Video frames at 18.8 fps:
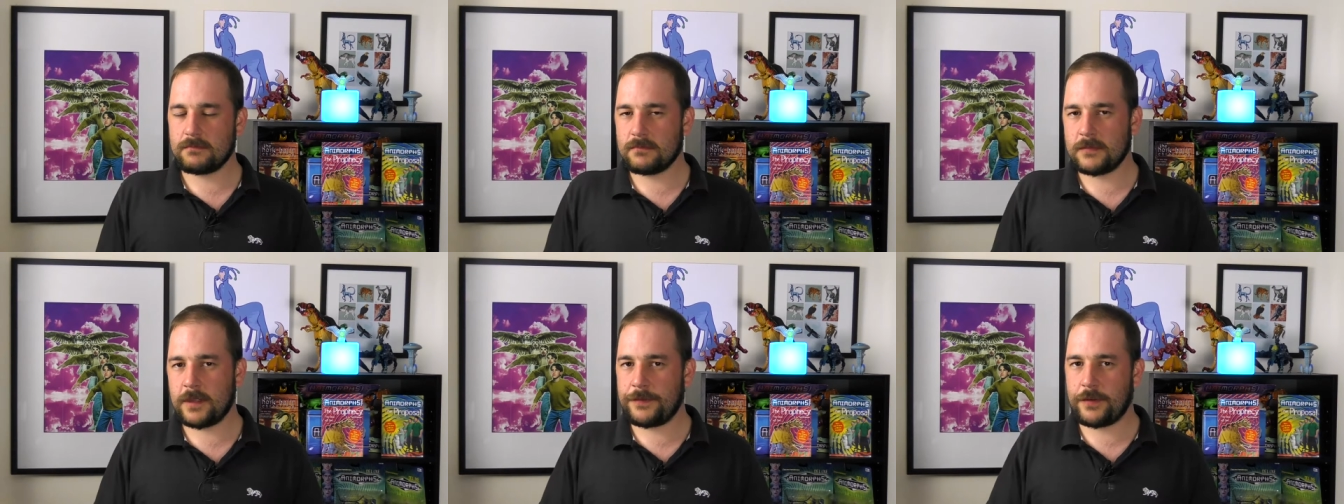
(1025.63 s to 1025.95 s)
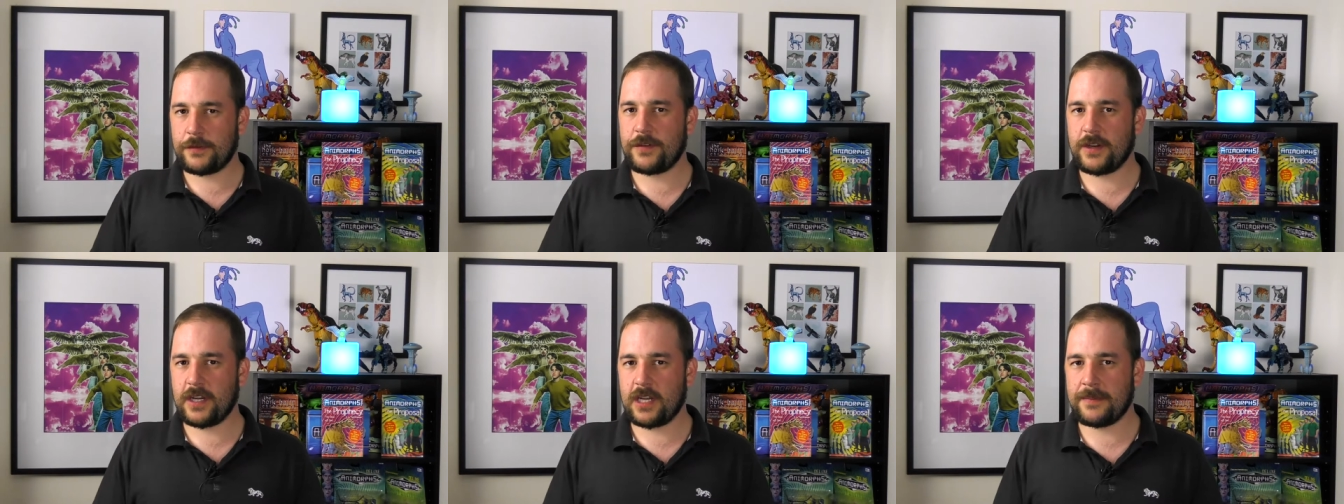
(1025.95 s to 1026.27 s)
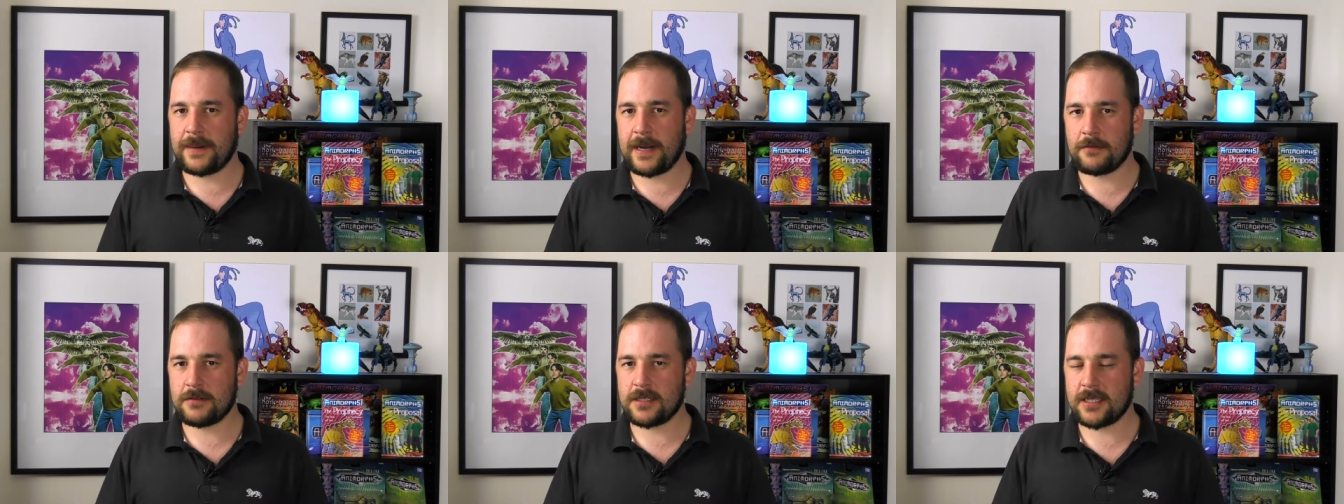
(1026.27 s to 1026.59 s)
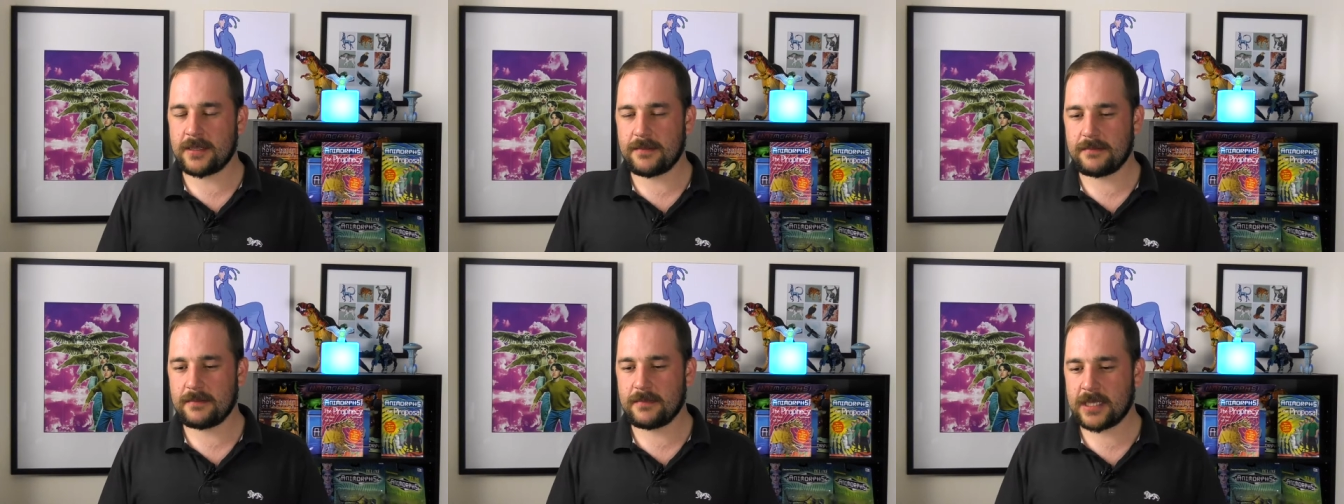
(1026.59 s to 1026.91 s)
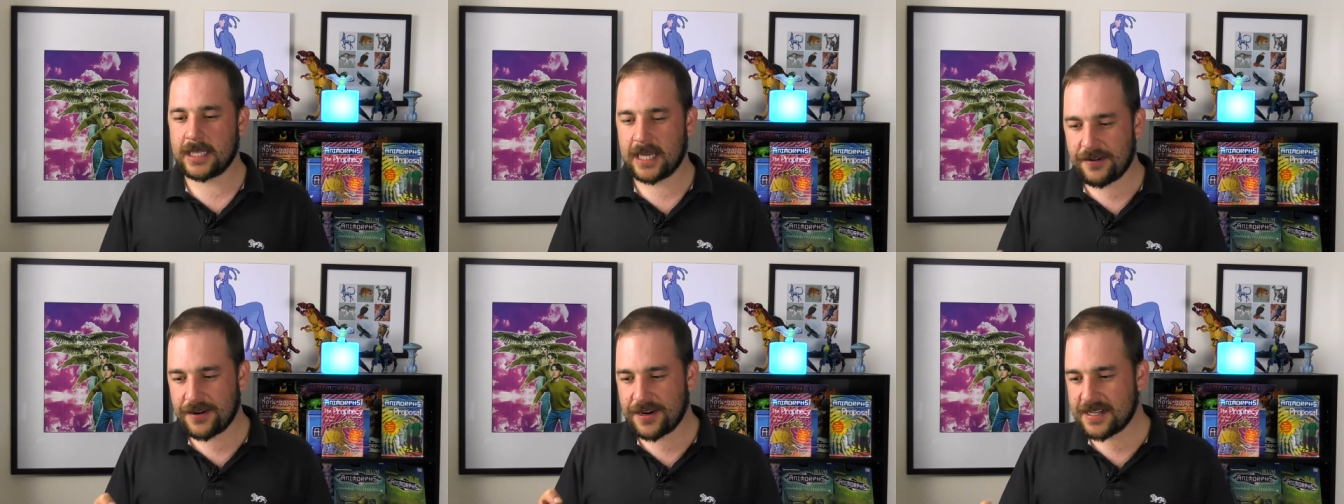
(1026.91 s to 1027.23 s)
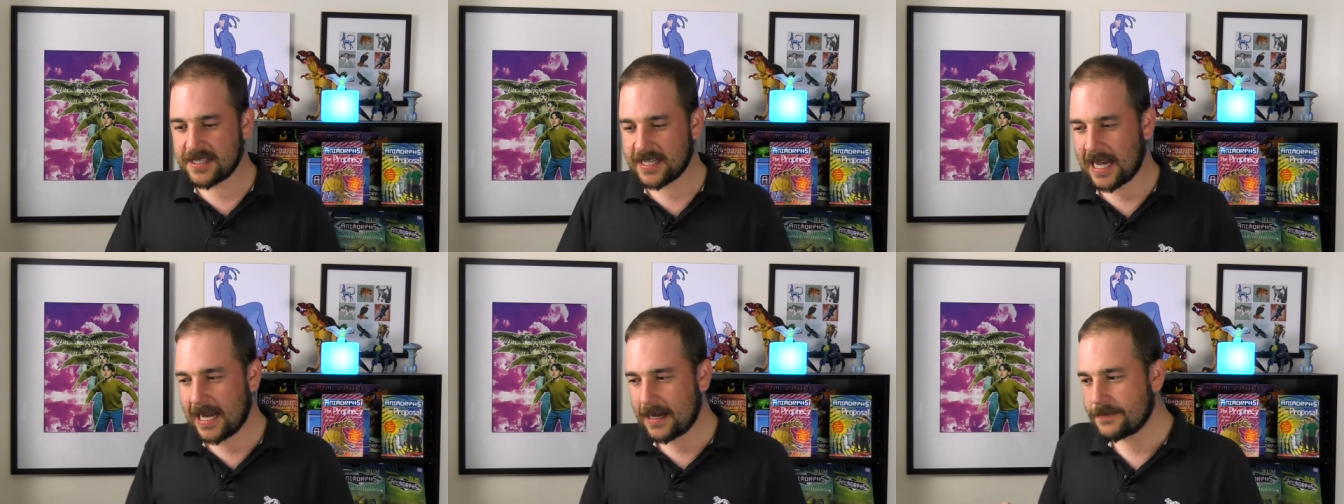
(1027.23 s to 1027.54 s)
If you think about it, there
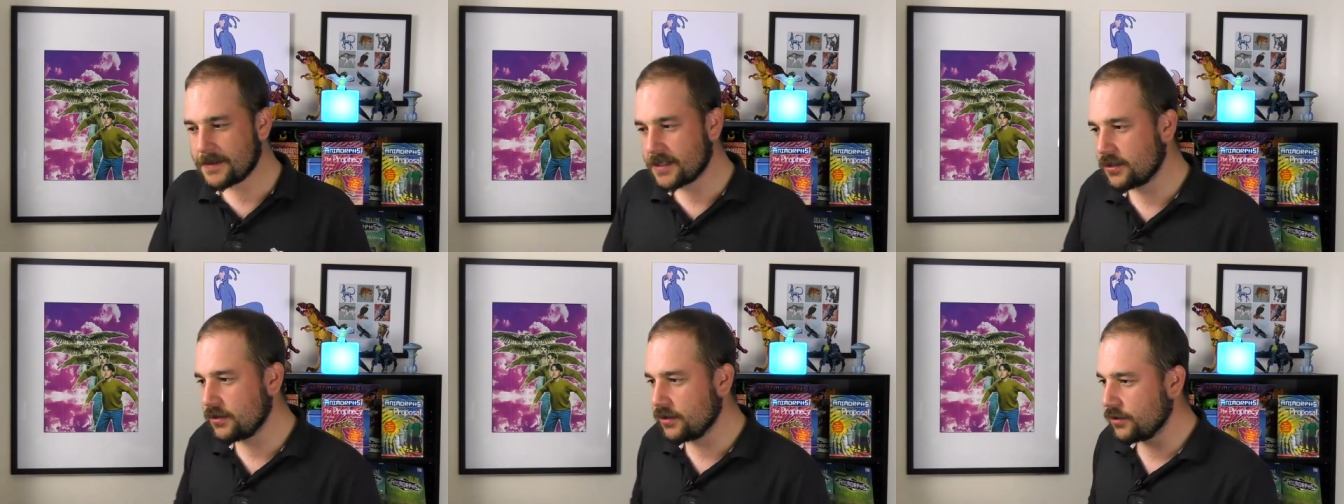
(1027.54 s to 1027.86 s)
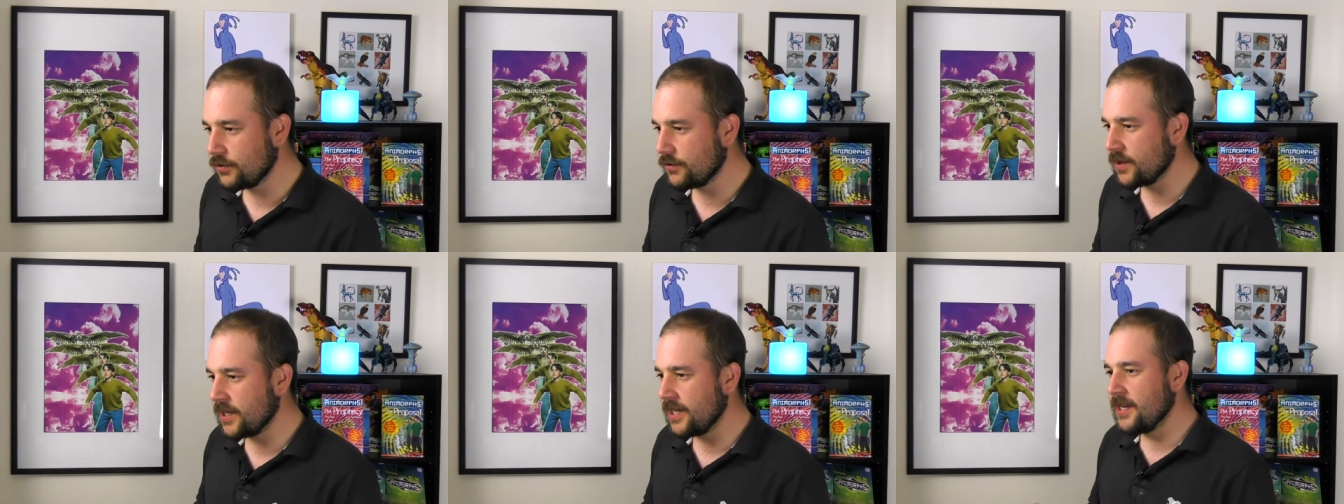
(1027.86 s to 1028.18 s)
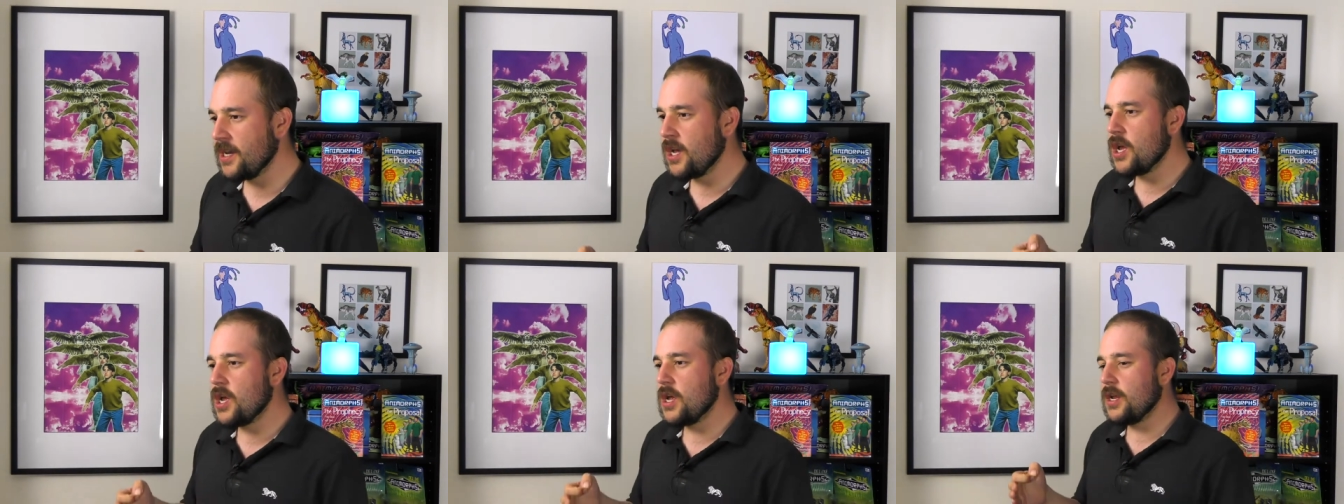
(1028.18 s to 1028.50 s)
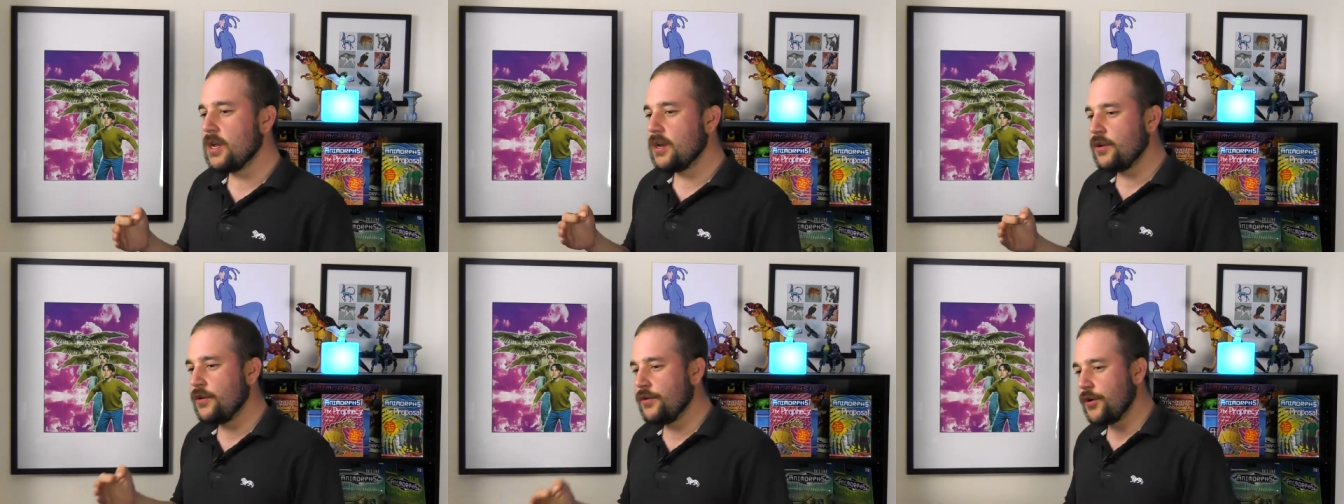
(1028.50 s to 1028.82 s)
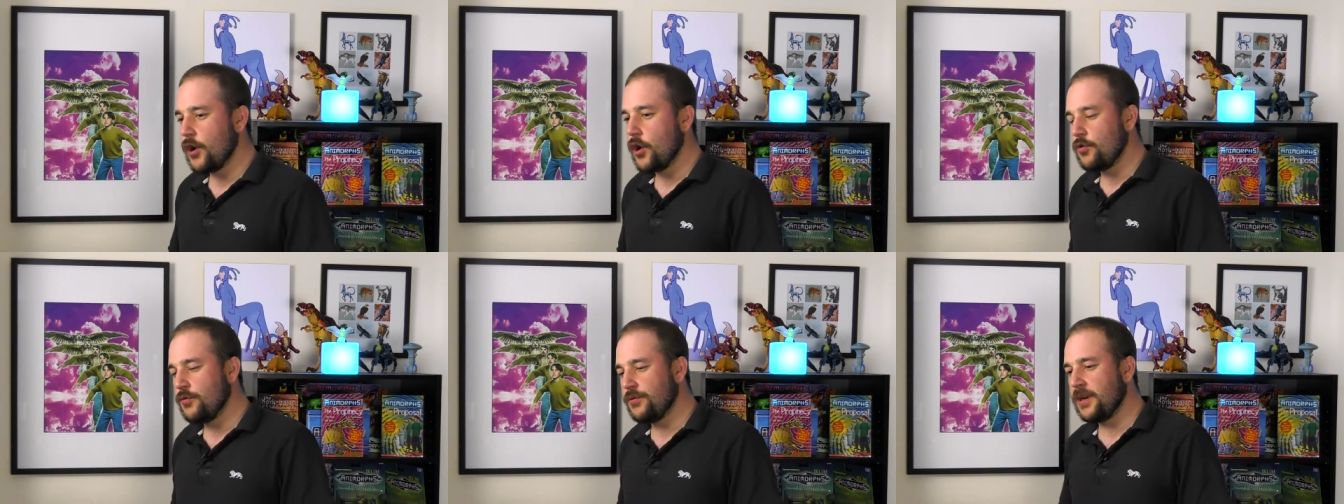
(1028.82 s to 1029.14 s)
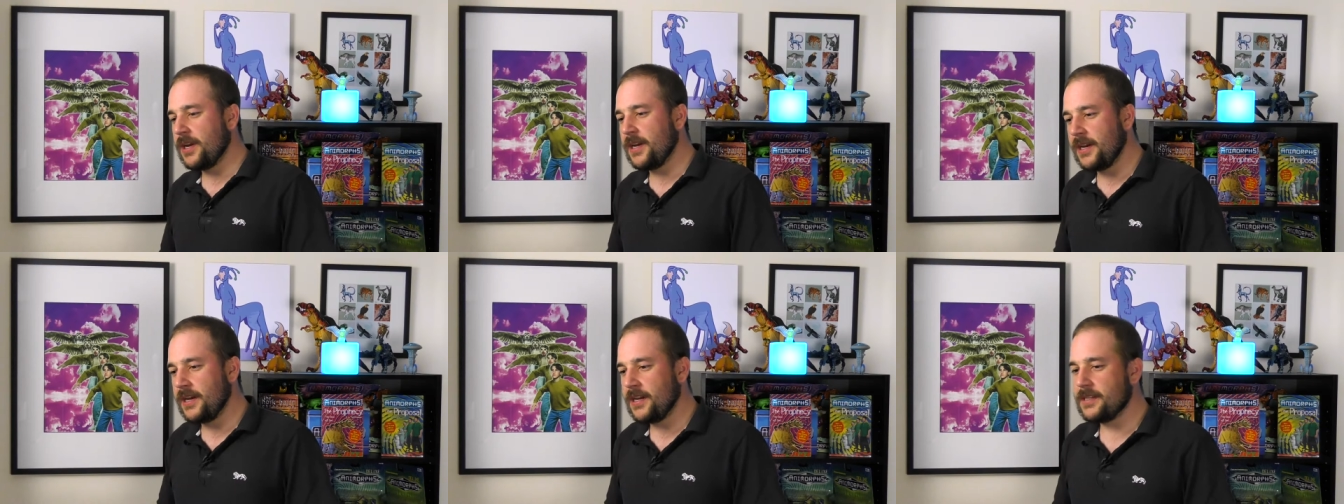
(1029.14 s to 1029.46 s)
is absolutely no
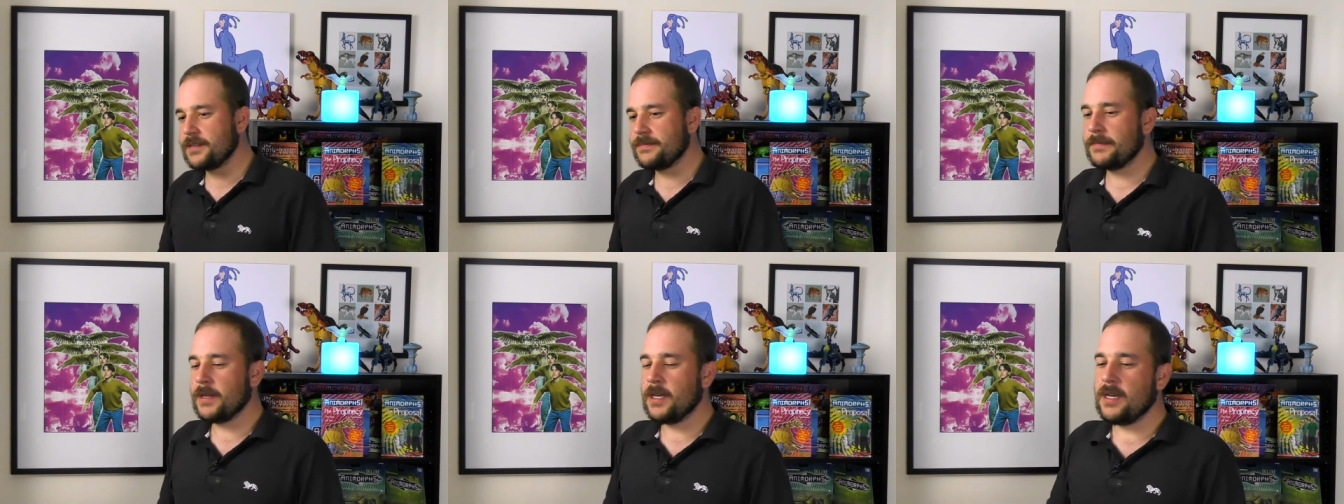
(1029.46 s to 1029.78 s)
need.